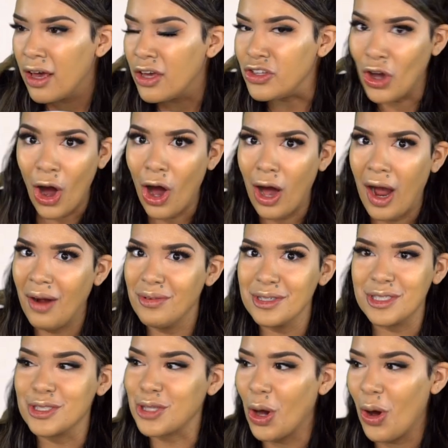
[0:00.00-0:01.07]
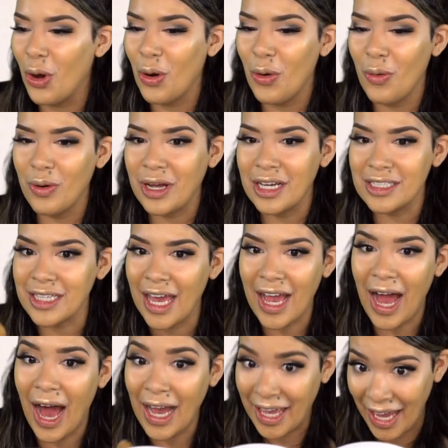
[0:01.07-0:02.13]
y'all, I was so, because
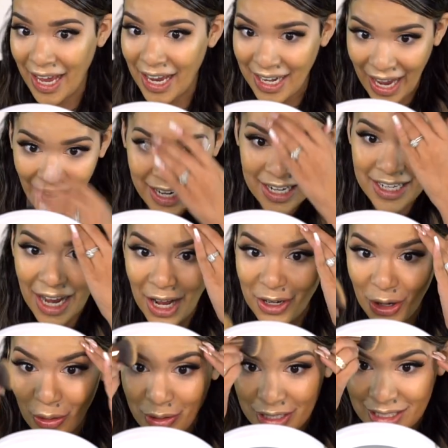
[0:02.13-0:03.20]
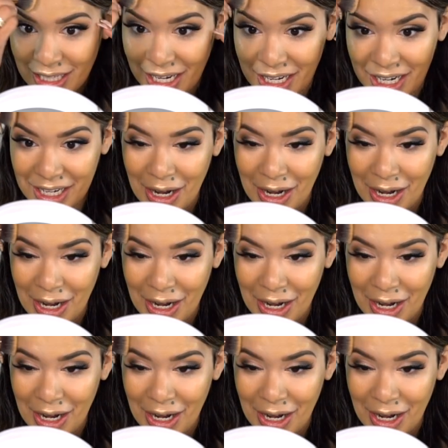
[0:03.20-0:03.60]
like, again, I did not know this lady.